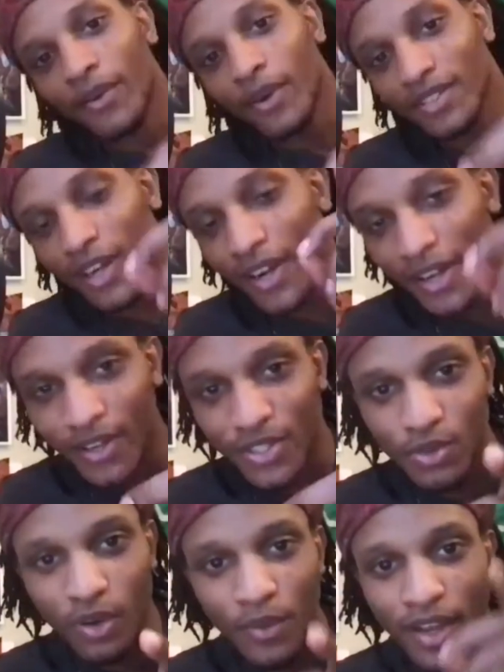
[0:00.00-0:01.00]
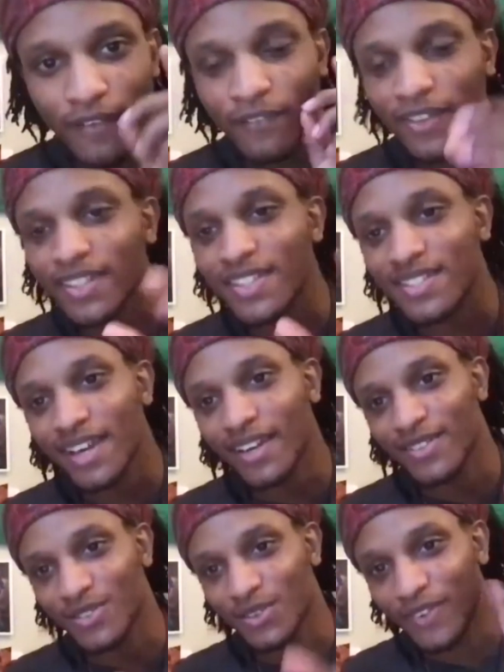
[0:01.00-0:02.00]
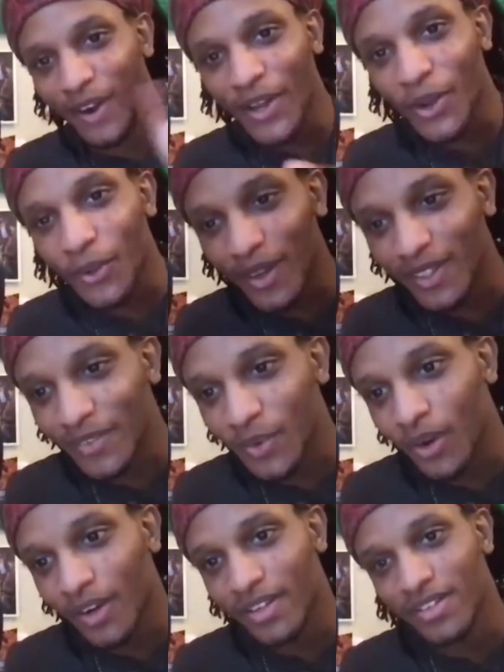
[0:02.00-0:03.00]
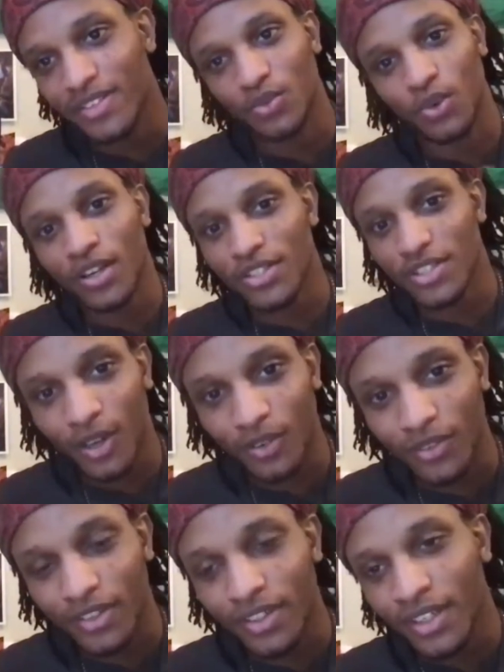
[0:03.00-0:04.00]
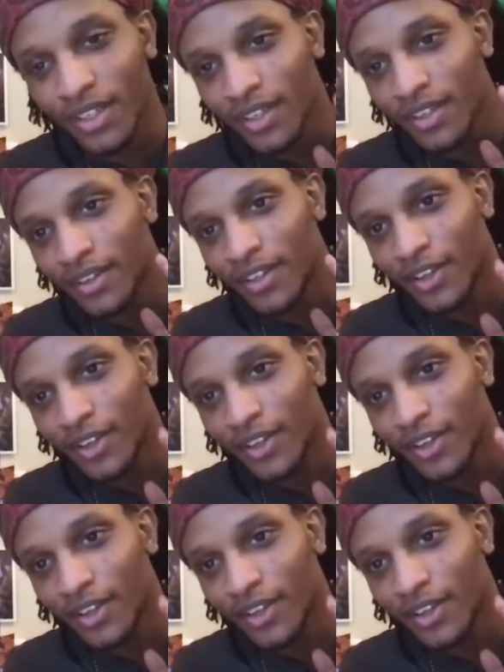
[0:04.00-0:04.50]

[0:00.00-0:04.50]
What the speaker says: quick, sorry to cut you off. We got 50 seconds. So very quickly, if you want to just rush, Kelvin, your